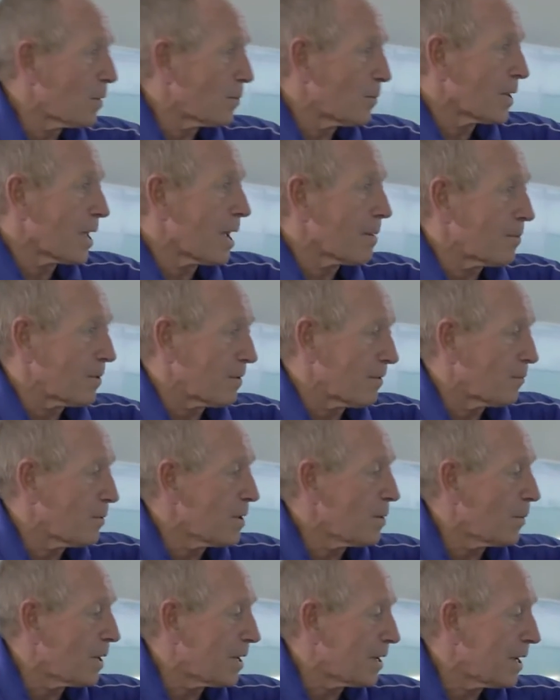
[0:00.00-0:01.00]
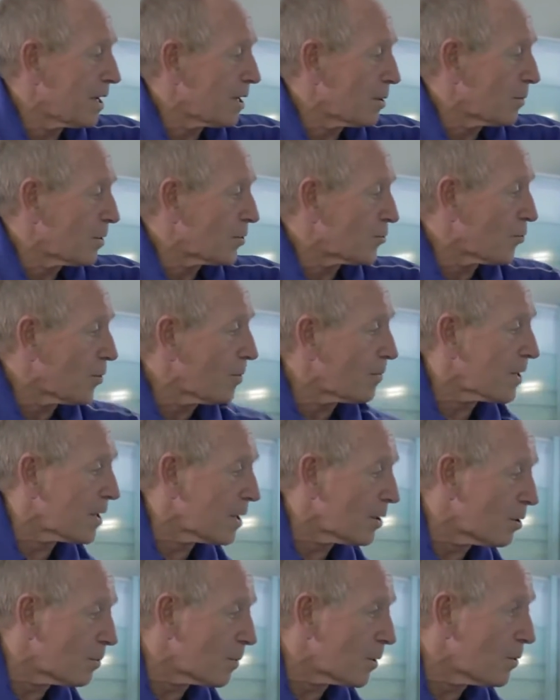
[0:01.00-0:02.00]
would happen if we went in and we dropped the
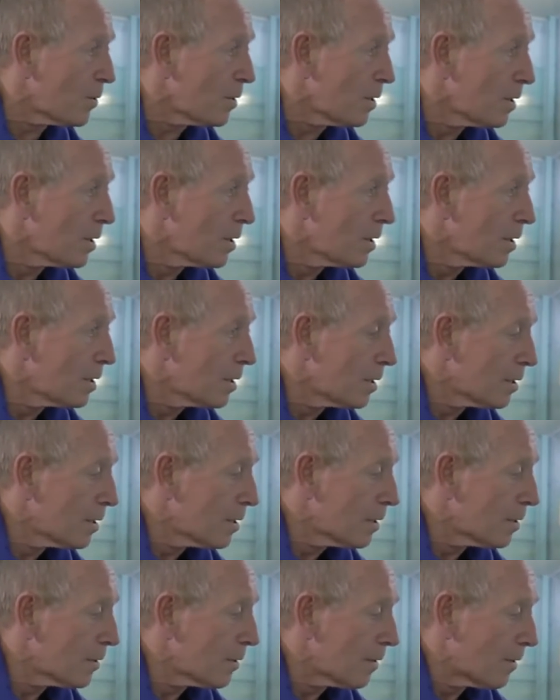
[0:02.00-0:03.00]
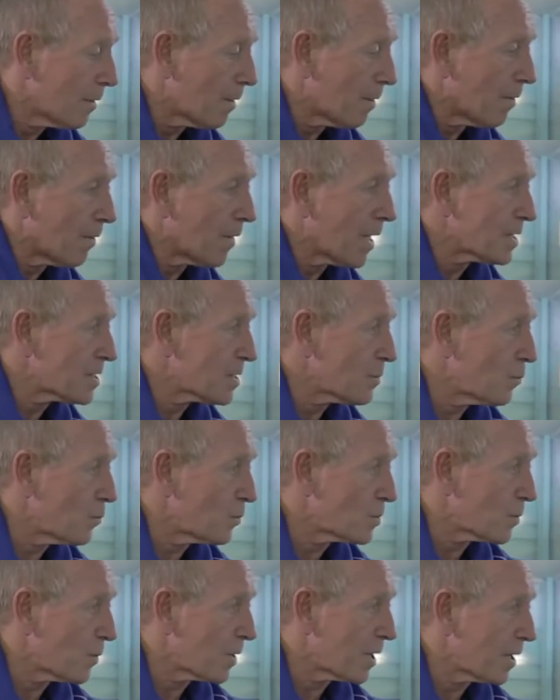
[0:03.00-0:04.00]
elbow. That's the
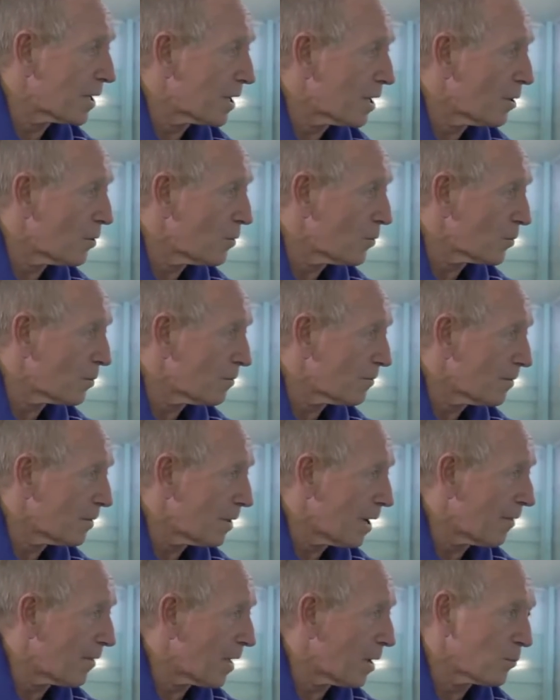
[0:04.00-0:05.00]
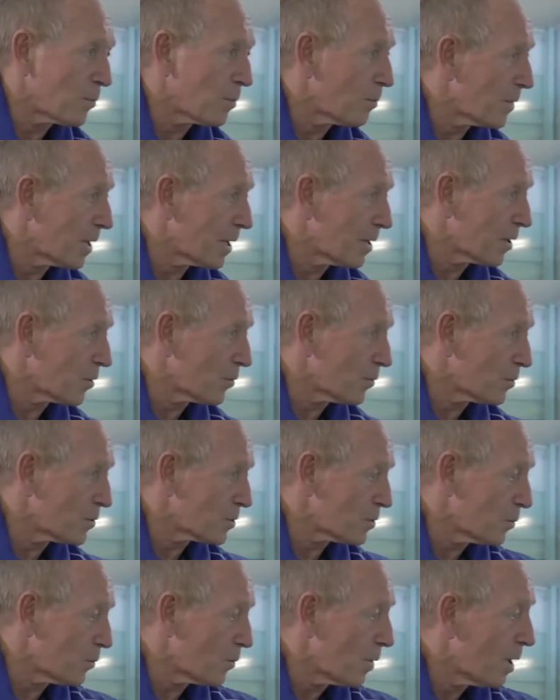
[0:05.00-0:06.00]
water we're getting hold of, and that wouldn't be any good at all.